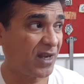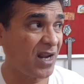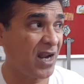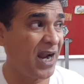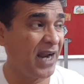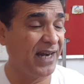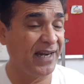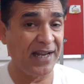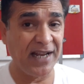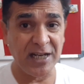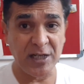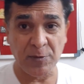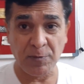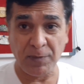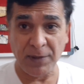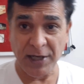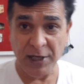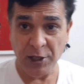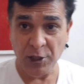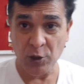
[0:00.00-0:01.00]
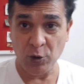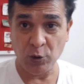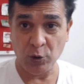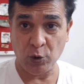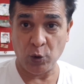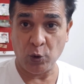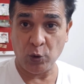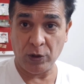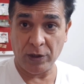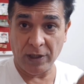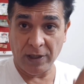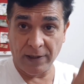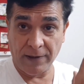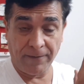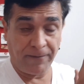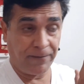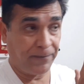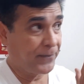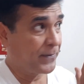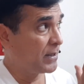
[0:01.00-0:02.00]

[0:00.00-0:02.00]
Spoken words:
and explain you through the